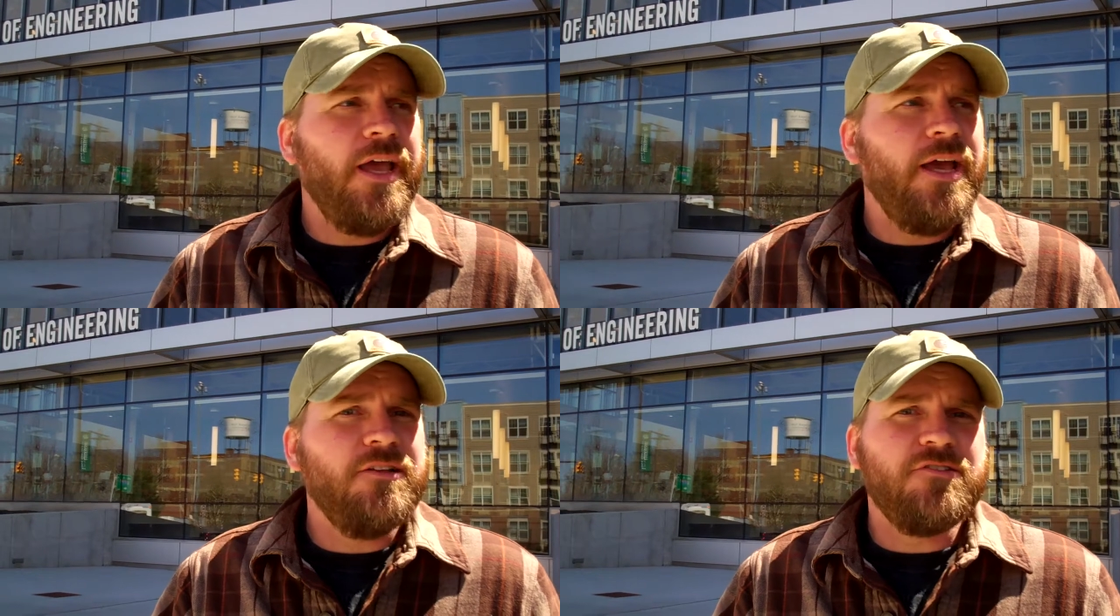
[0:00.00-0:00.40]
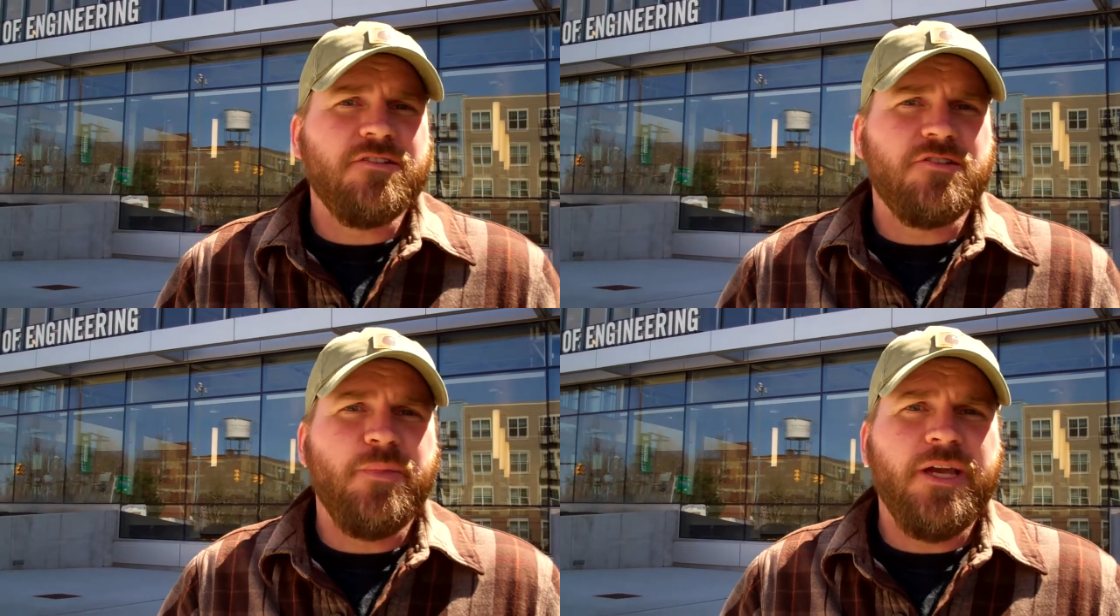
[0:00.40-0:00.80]
and it's
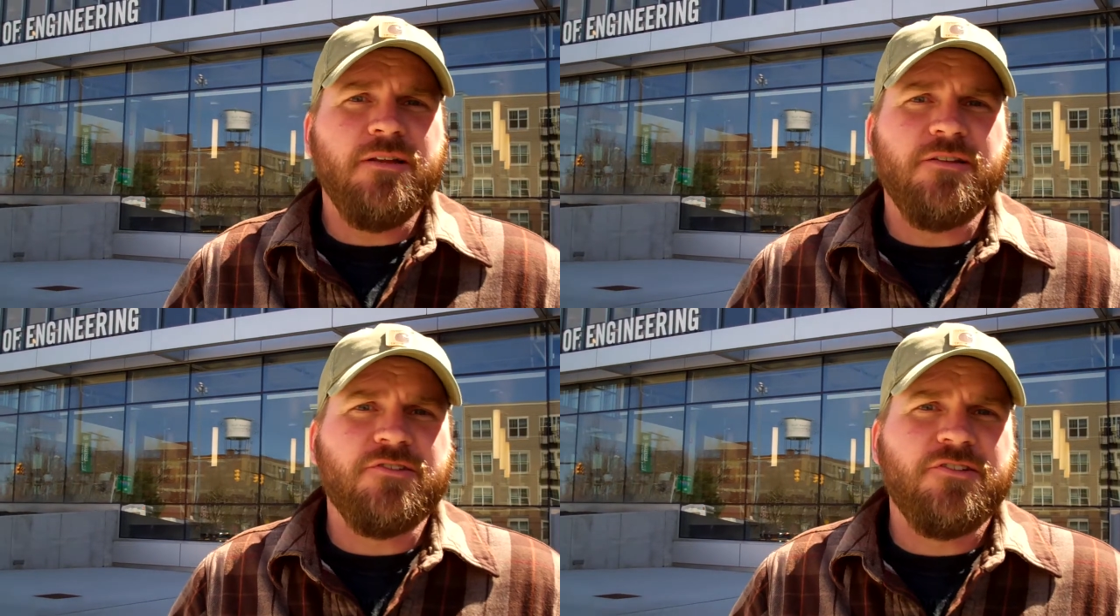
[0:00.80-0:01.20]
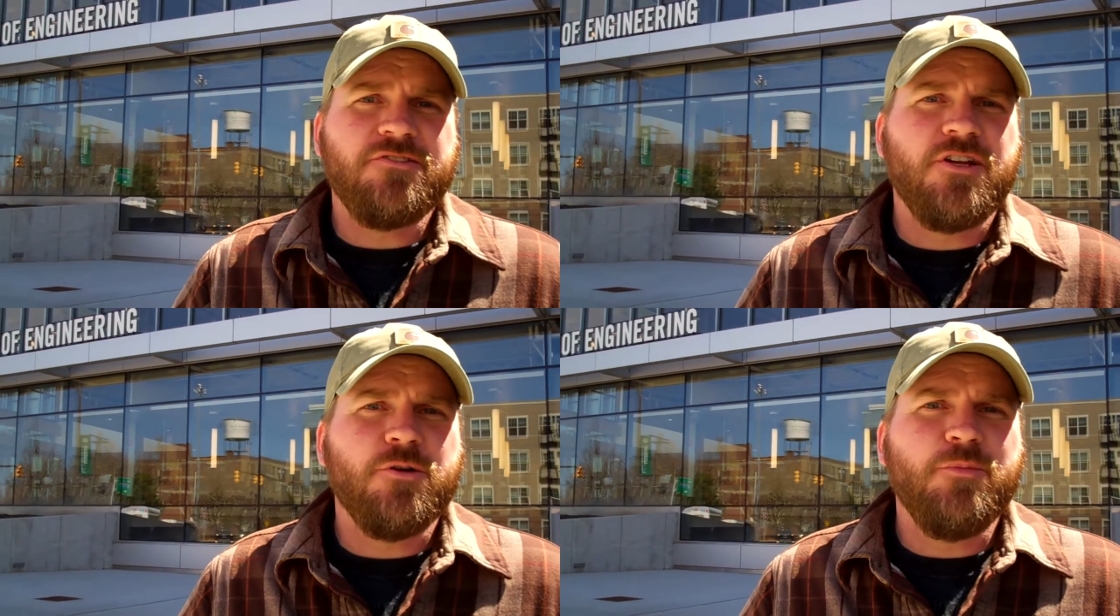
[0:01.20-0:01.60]
estimated to
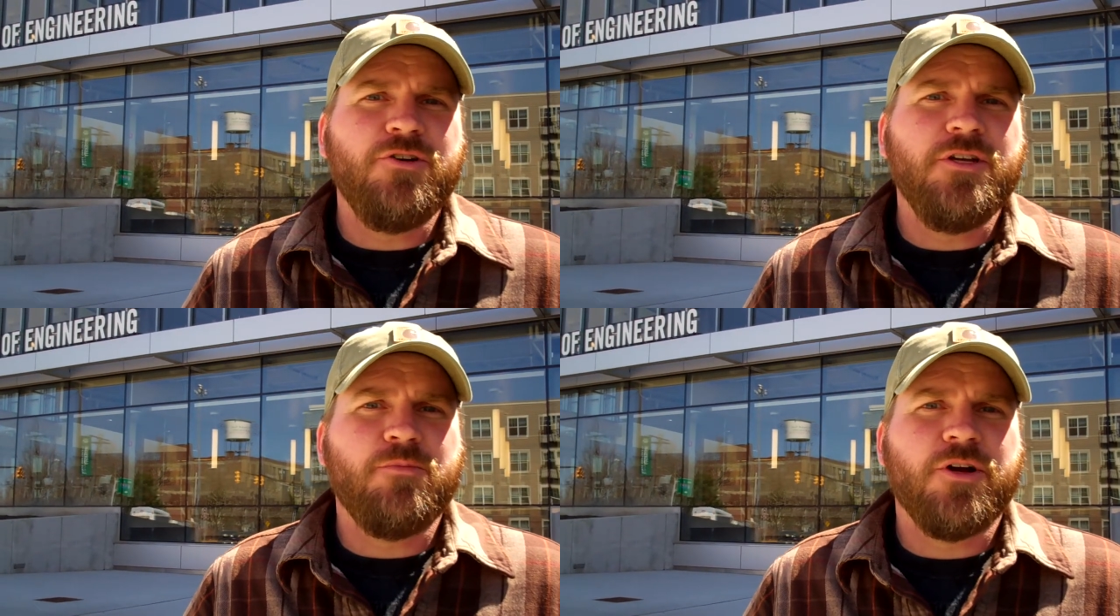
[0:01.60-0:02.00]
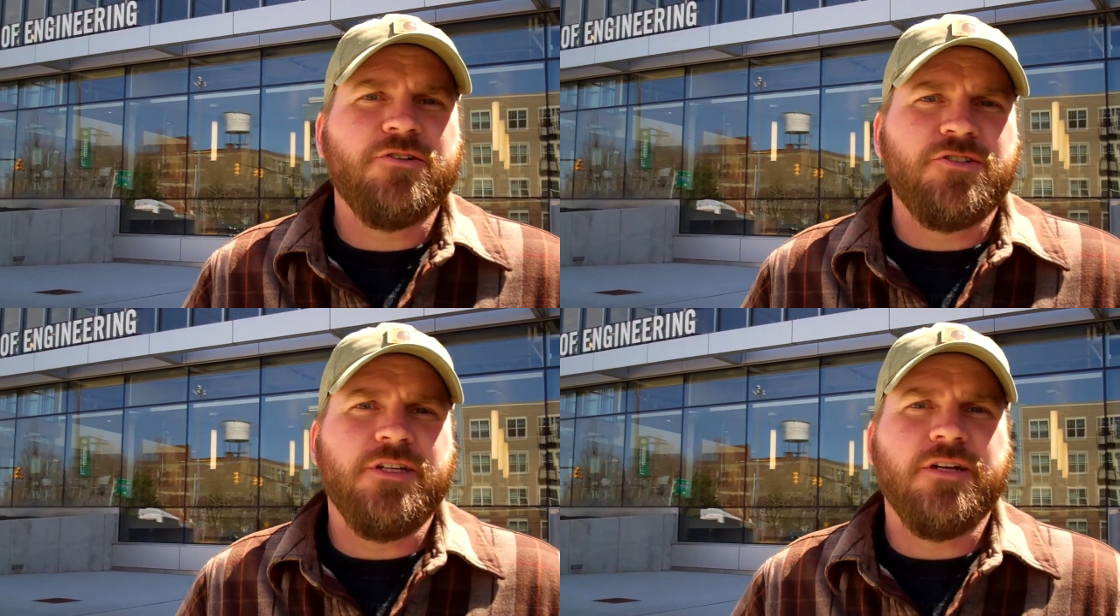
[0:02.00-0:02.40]
600 million
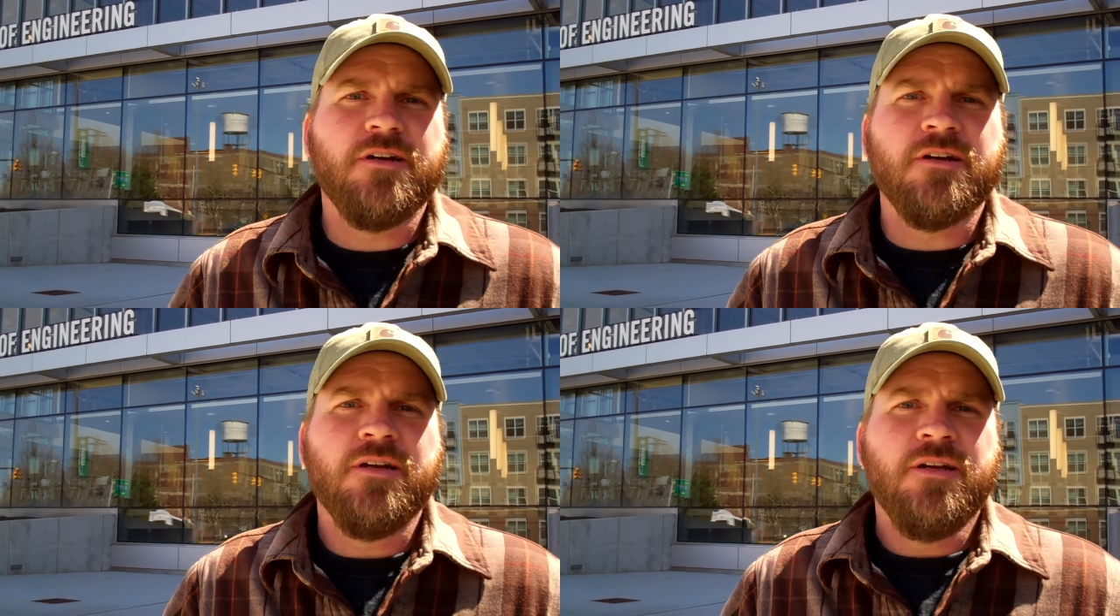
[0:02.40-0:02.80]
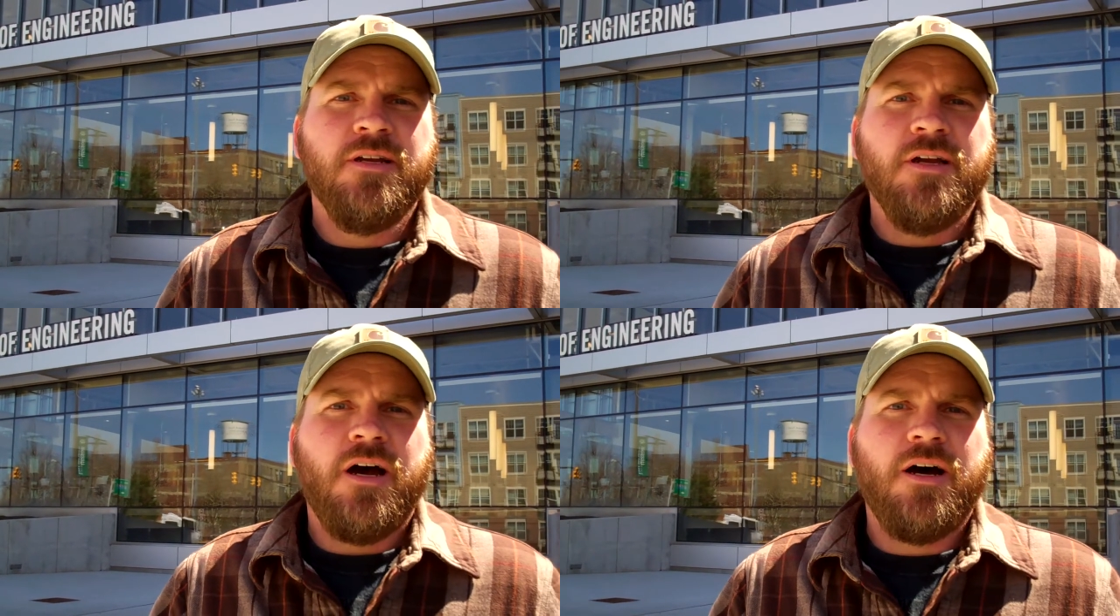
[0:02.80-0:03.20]
birds a year
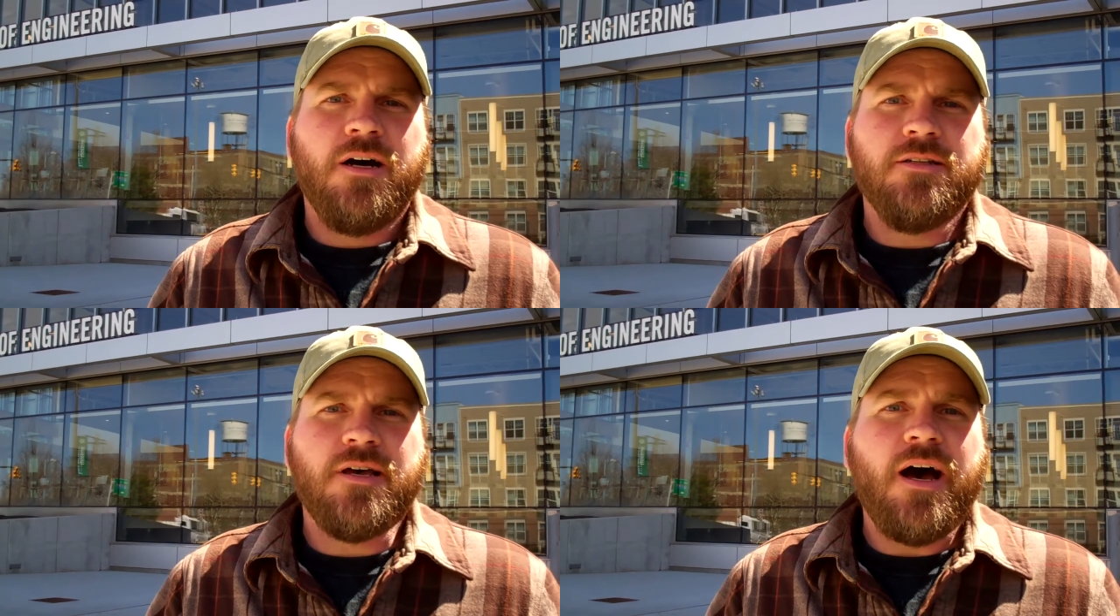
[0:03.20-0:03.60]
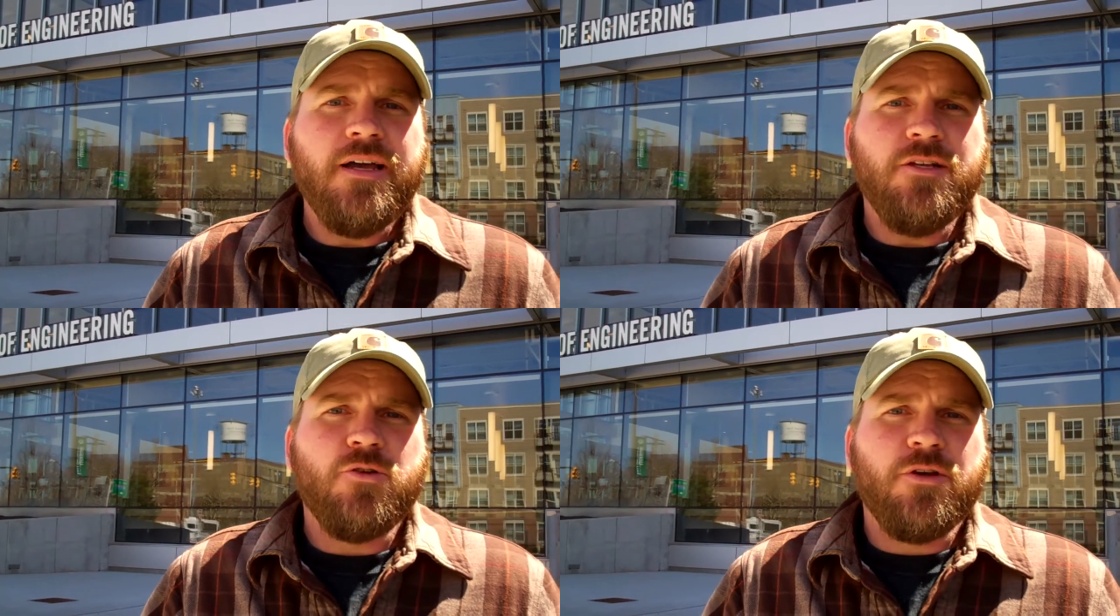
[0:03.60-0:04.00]
uh, die
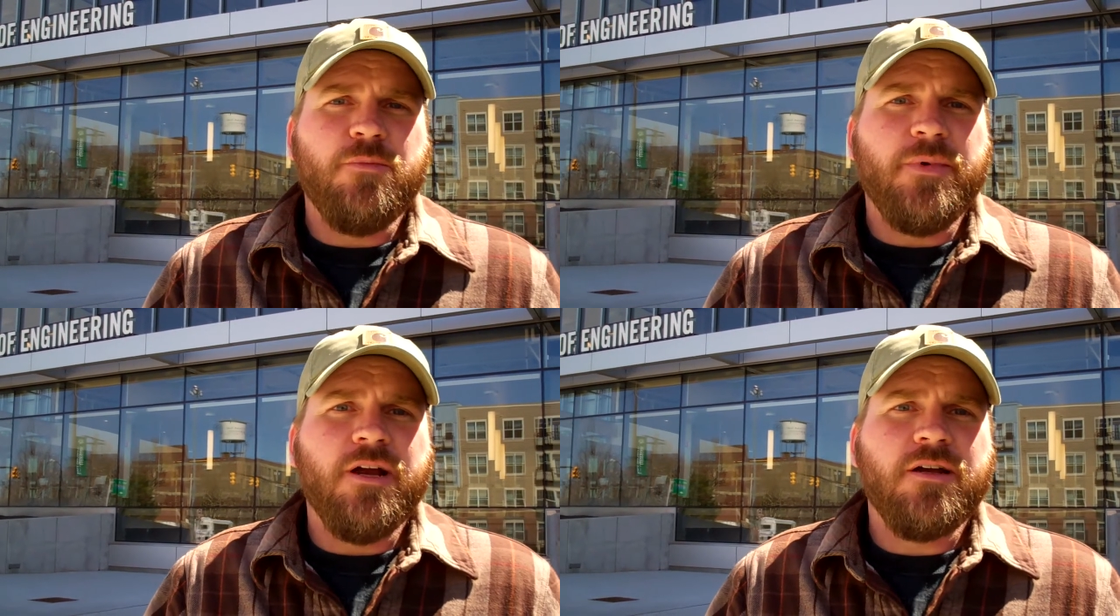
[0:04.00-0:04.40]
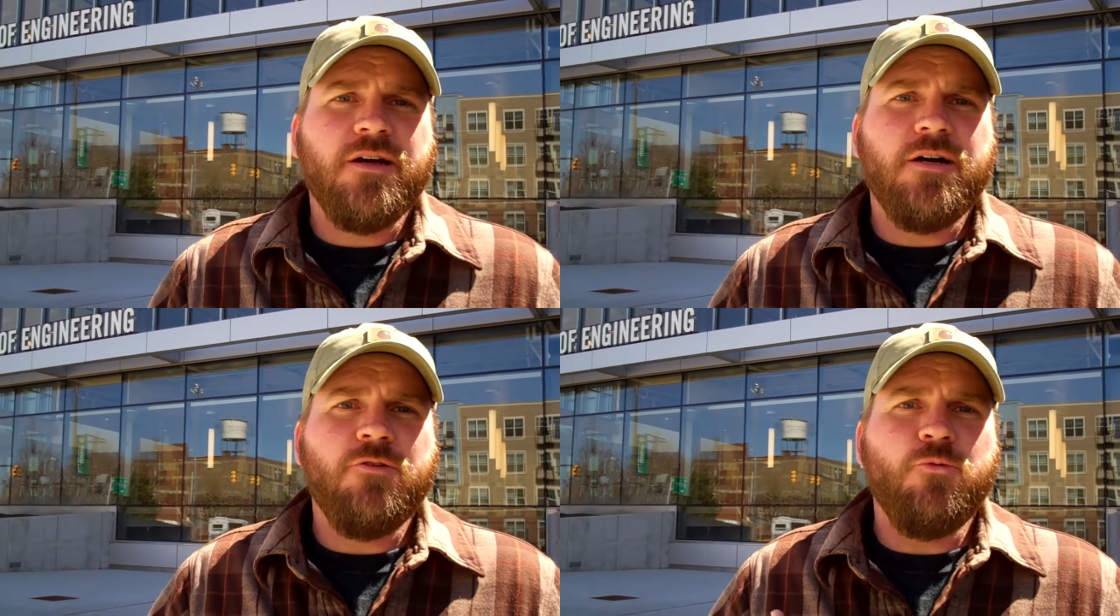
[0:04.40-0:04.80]
in North
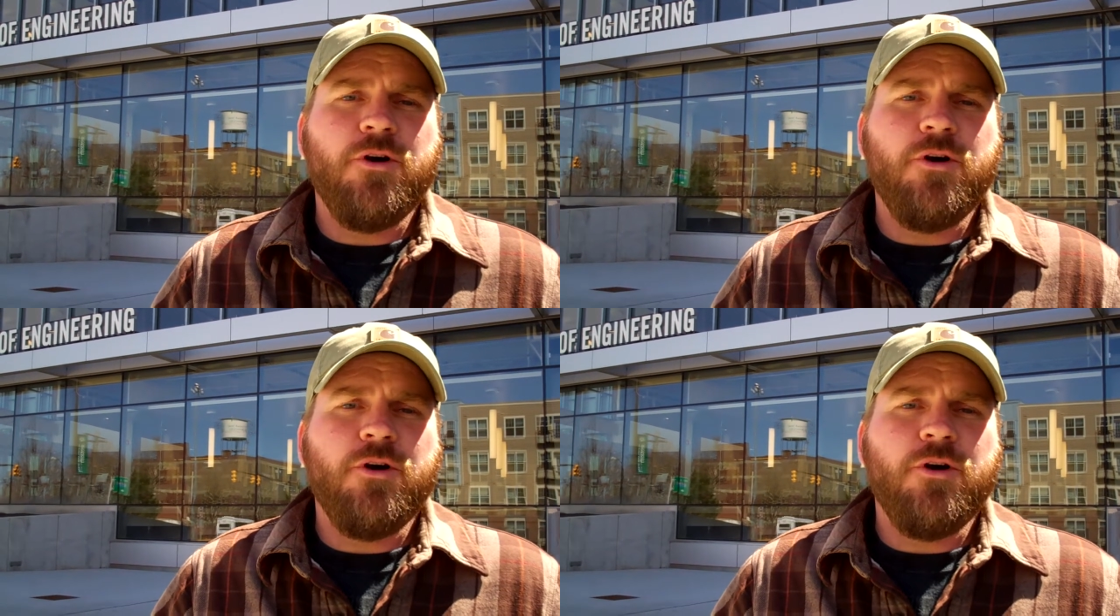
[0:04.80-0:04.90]
America